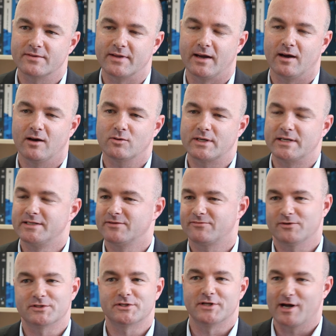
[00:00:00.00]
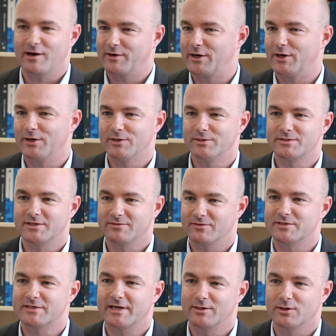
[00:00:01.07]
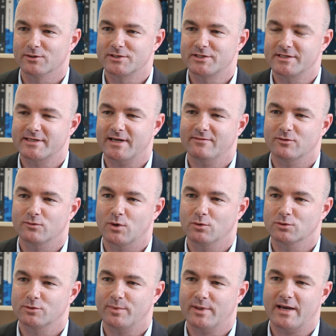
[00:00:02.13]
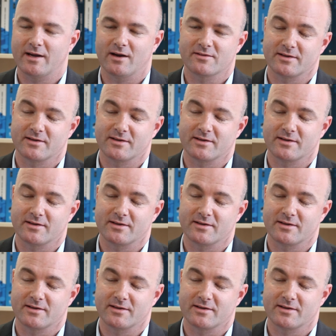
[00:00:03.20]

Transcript: Now, in different scenarios, different technologies have a role to play. I